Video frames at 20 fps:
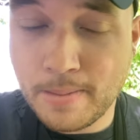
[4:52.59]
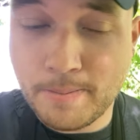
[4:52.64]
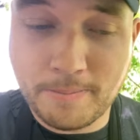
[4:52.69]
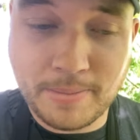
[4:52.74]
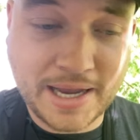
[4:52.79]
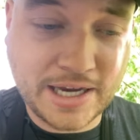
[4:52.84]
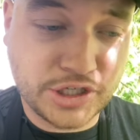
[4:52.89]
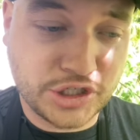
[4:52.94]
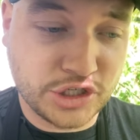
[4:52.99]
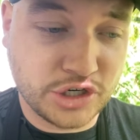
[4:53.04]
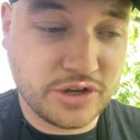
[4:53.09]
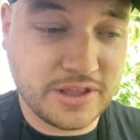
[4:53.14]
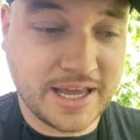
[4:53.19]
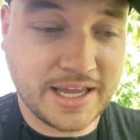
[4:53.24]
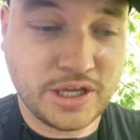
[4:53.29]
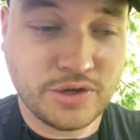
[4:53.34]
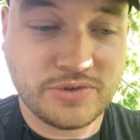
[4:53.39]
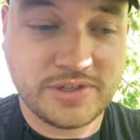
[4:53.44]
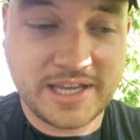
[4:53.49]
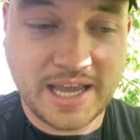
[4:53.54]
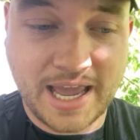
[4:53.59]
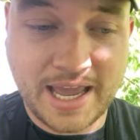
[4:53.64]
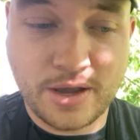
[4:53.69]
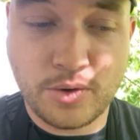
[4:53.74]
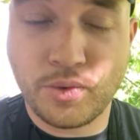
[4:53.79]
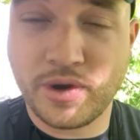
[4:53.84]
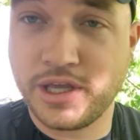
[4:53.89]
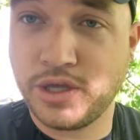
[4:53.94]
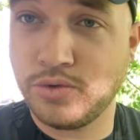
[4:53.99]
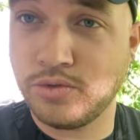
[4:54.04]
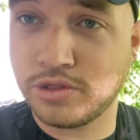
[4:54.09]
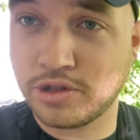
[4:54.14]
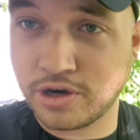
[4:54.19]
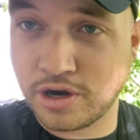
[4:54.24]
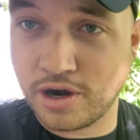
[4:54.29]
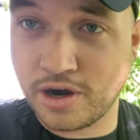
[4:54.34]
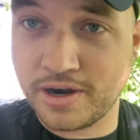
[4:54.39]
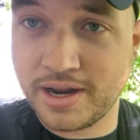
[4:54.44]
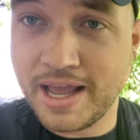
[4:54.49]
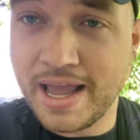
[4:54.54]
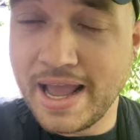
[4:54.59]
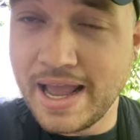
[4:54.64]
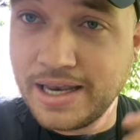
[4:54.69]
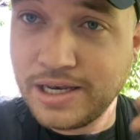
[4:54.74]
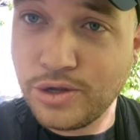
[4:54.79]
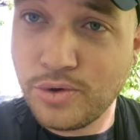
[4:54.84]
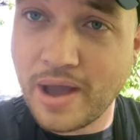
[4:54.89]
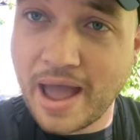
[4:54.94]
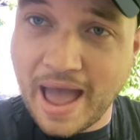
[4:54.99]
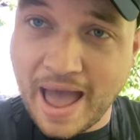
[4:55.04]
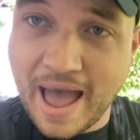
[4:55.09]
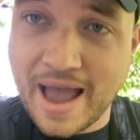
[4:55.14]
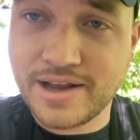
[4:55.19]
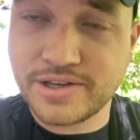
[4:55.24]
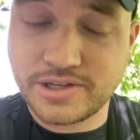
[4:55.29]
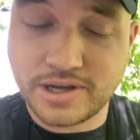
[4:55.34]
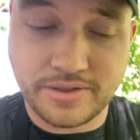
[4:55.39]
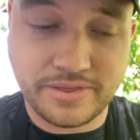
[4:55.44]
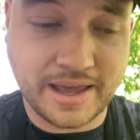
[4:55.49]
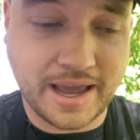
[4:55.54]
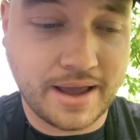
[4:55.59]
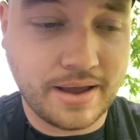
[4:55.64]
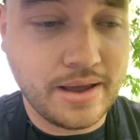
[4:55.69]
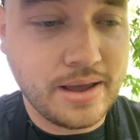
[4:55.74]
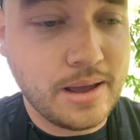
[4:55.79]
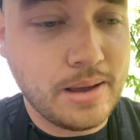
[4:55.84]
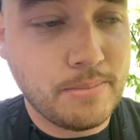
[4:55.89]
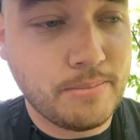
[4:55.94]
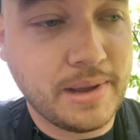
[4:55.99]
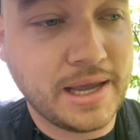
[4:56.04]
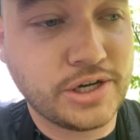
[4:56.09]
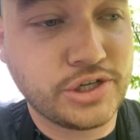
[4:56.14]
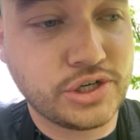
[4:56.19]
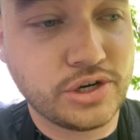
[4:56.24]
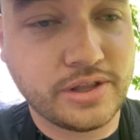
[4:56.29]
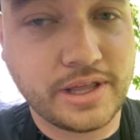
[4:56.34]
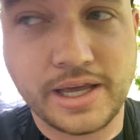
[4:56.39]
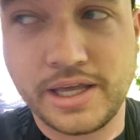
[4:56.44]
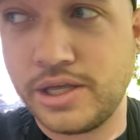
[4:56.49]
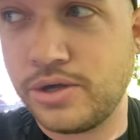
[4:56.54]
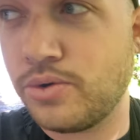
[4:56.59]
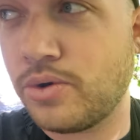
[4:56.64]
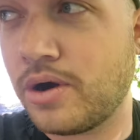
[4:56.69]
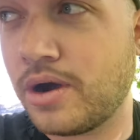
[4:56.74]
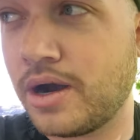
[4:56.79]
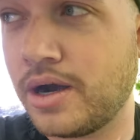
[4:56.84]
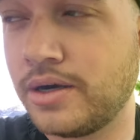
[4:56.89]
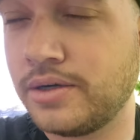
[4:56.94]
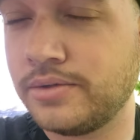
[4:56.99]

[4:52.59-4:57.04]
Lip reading: Make sure that you take what you learn and you act on that. Make sure that you are